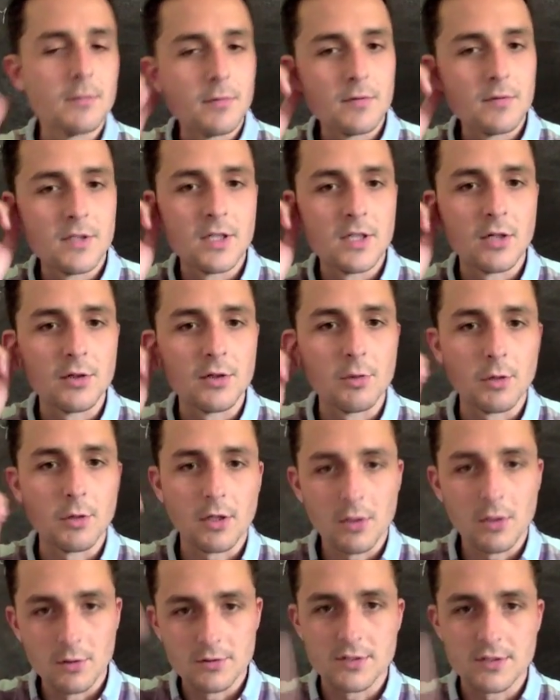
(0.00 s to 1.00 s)
you want to
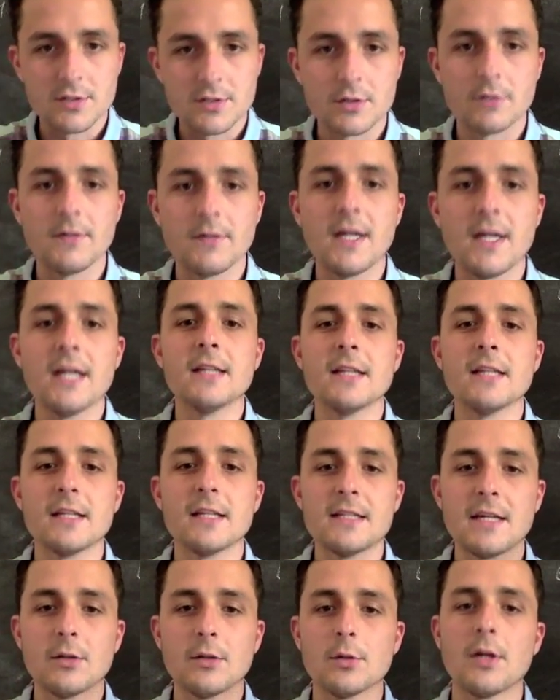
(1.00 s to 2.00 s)
close the survey and then
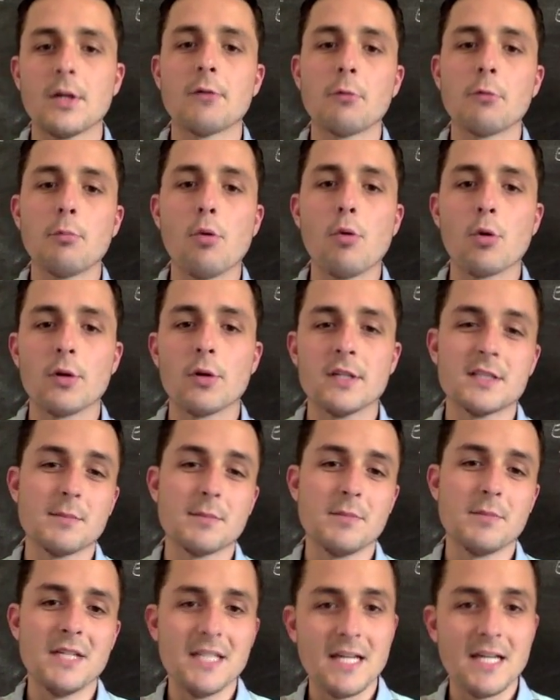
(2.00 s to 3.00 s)
download a report. It's a
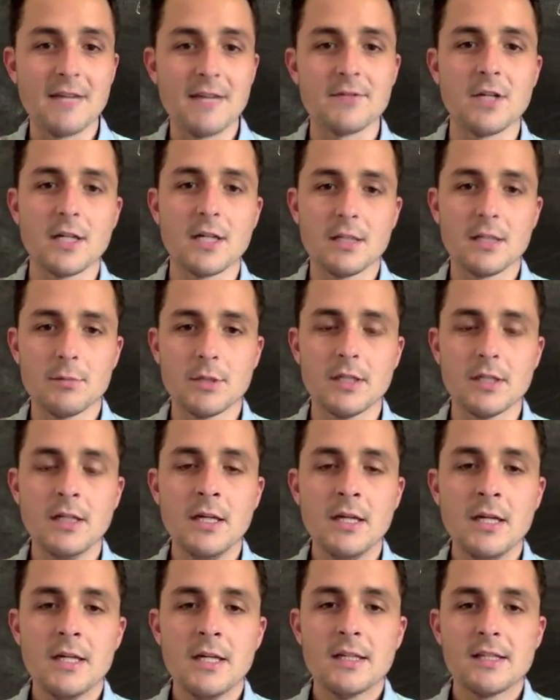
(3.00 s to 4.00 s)
PDF document
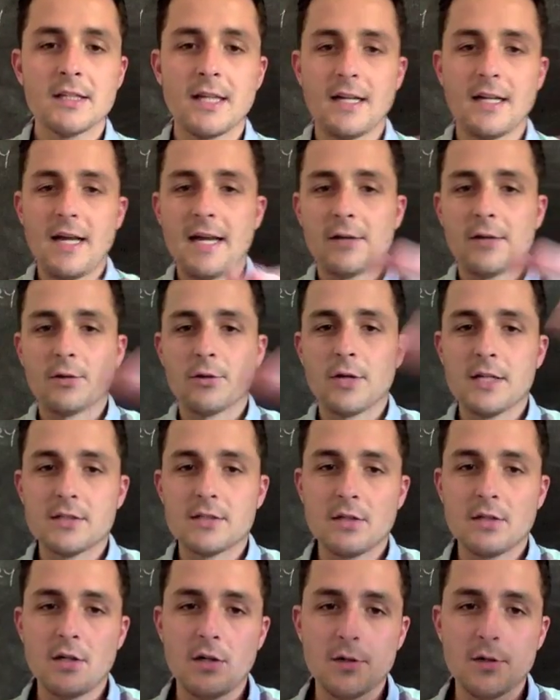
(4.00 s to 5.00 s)
that
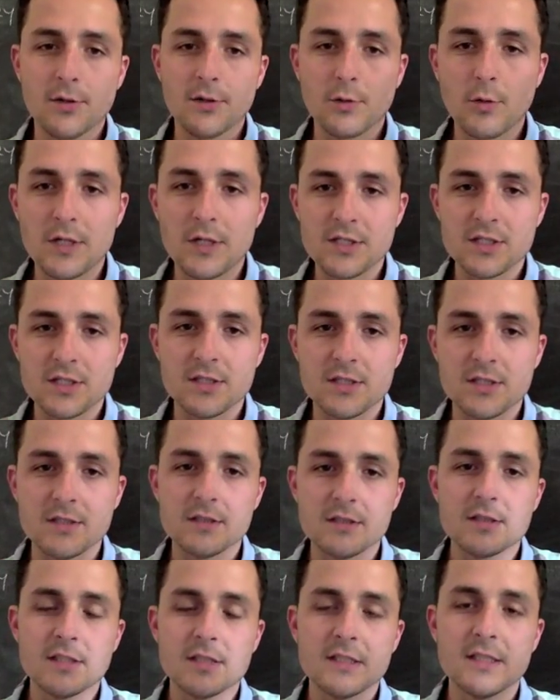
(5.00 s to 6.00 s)
aggregates all the
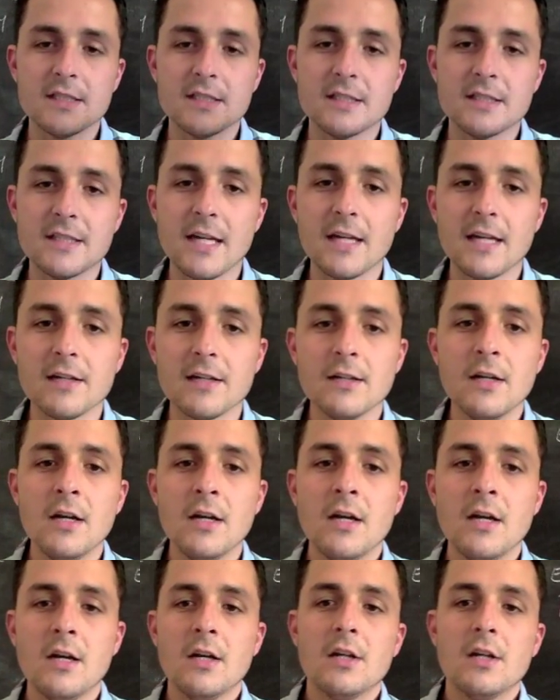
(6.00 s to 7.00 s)
questions and the data.
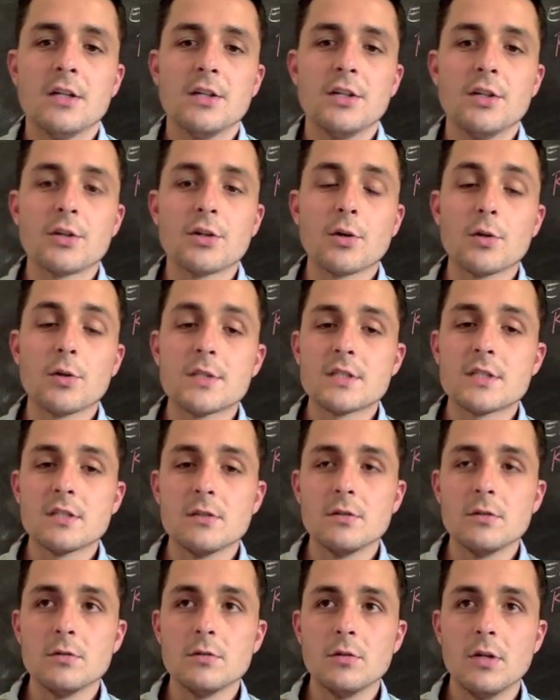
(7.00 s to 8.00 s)
You're going
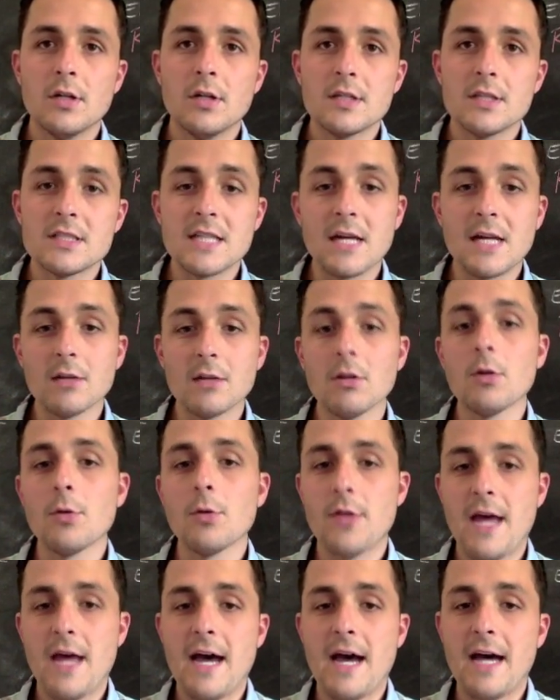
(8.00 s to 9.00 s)
to
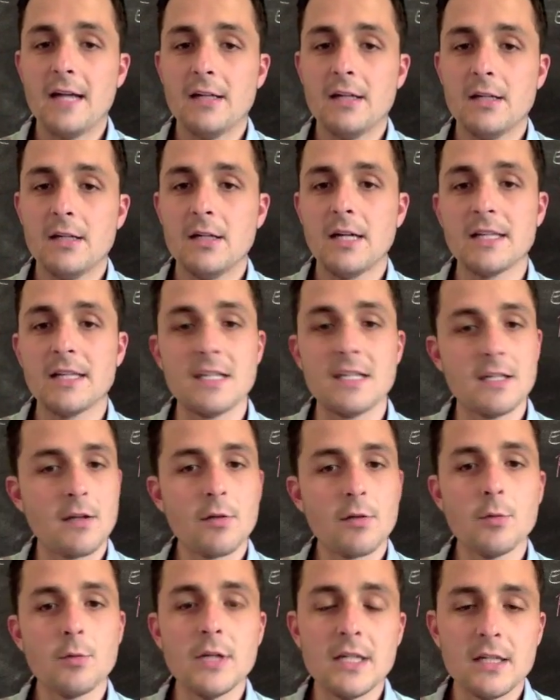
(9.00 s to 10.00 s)
download that at the end of
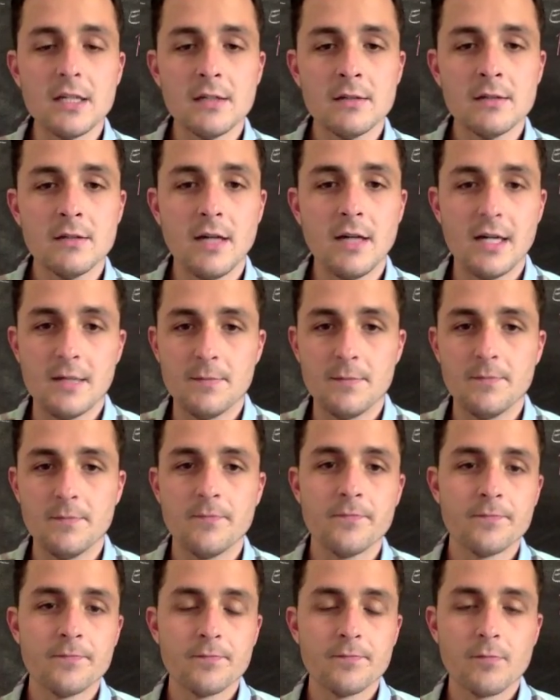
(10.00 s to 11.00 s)
the week,
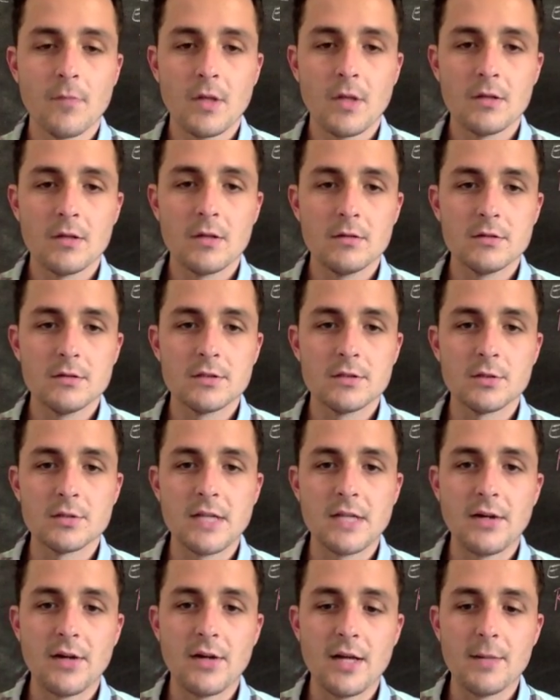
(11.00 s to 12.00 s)
so
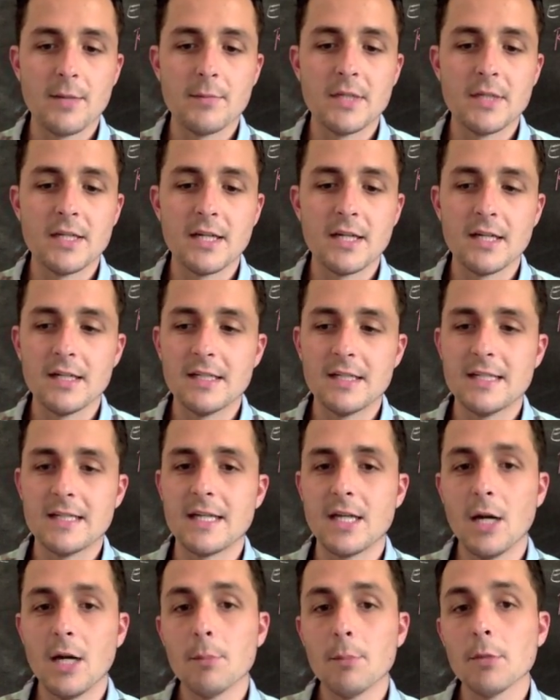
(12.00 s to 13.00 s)
Saturday at midnight, and
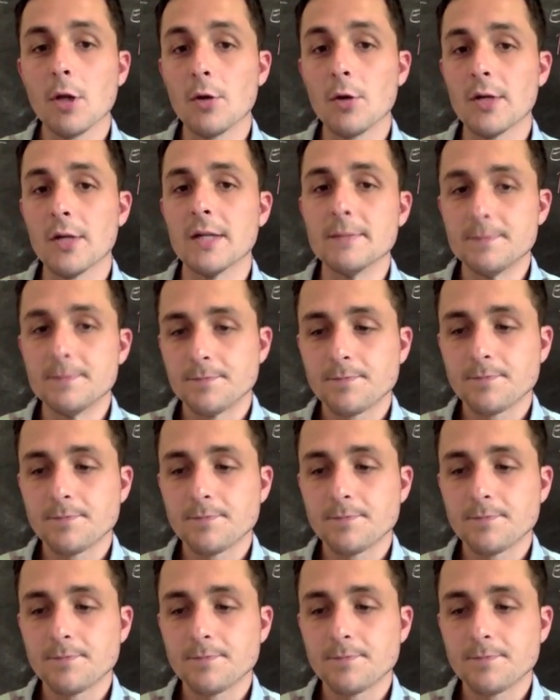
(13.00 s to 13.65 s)
then upload it